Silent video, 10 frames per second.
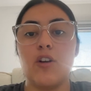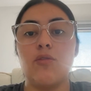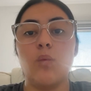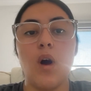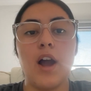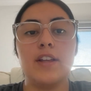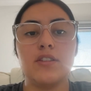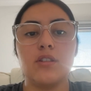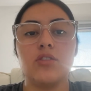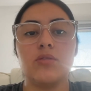of why
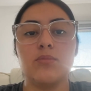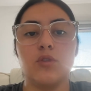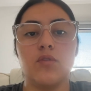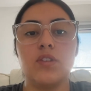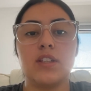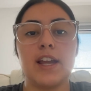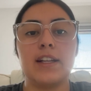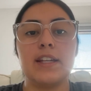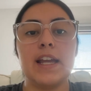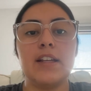certain movement
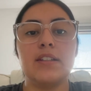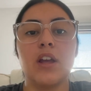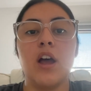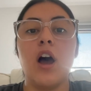techniques